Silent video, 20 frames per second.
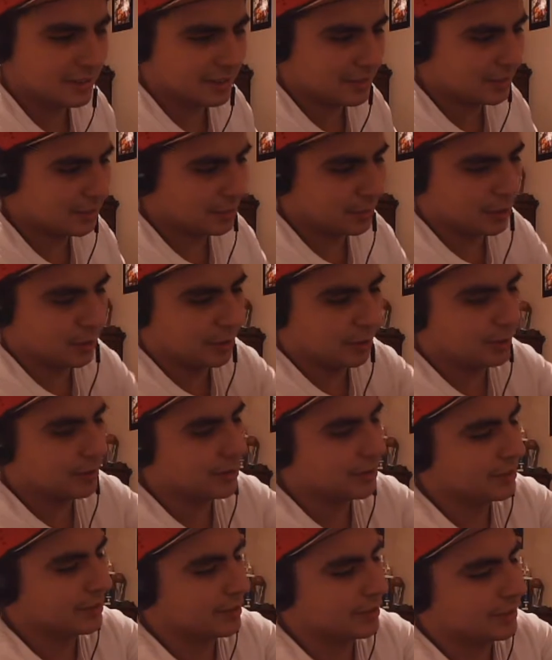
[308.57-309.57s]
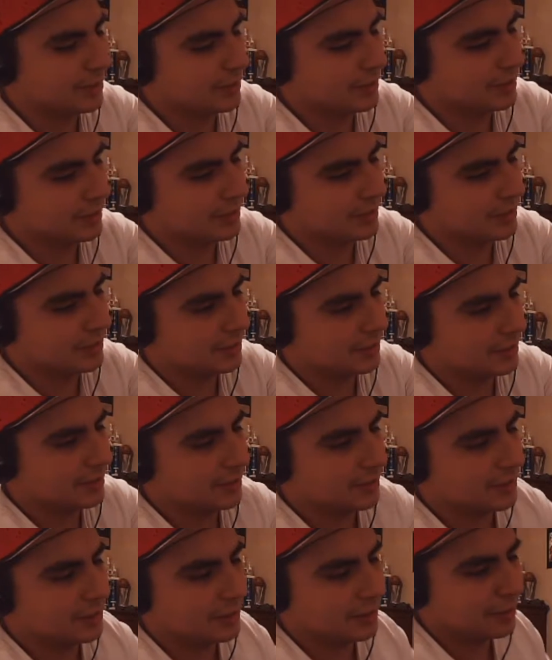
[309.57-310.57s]
Bro.
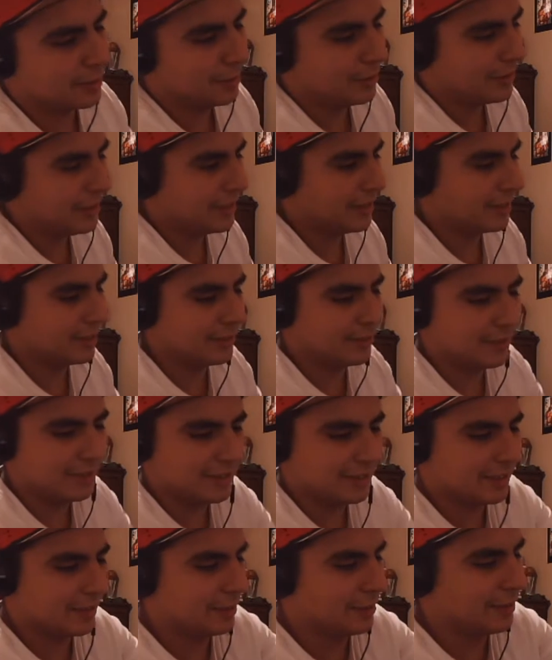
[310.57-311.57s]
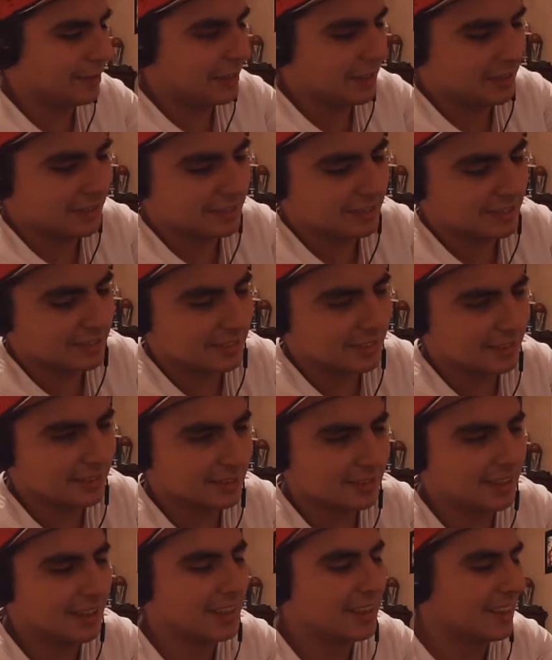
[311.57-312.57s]
What, what, what is
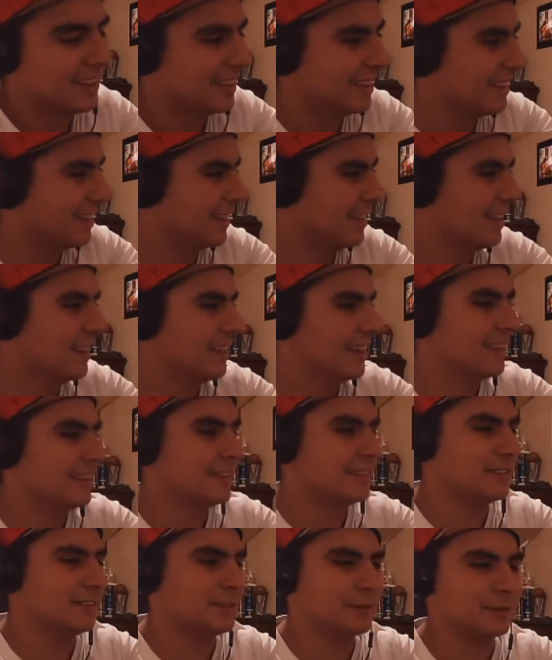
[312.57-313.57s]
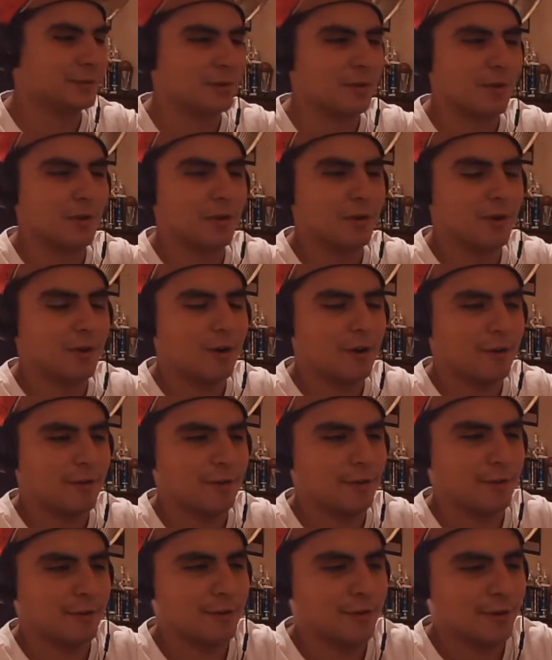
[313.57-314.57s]
this? This dude's going off
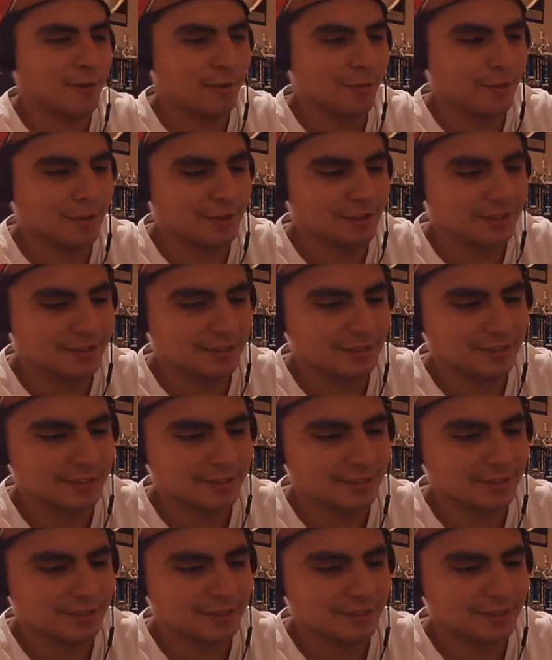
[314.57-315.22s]
for no reason.